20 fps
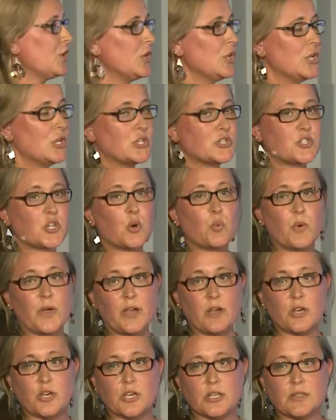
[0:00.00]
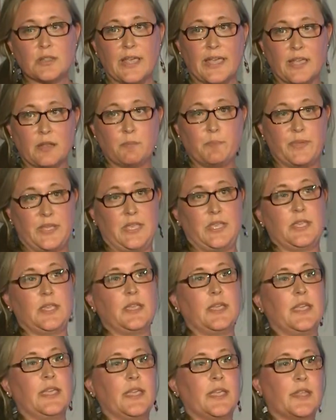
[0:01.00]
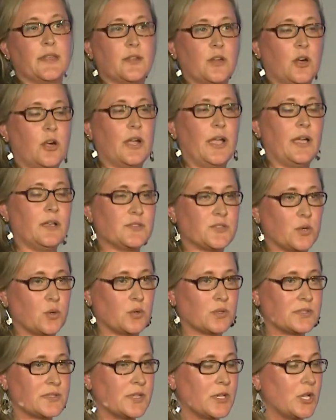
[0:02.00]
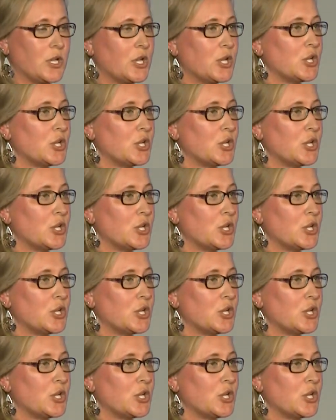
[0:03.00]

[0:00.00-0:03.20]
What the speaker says: So where could lead be in our households?